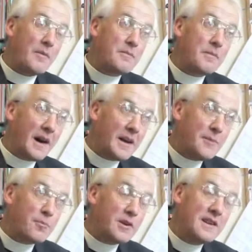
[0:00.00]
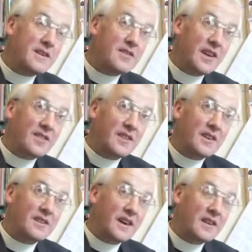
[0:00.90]
My
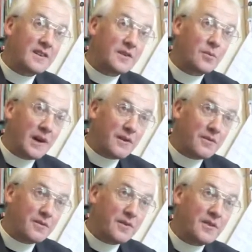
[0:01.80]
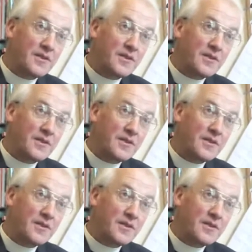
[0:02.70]
predecessor and his wife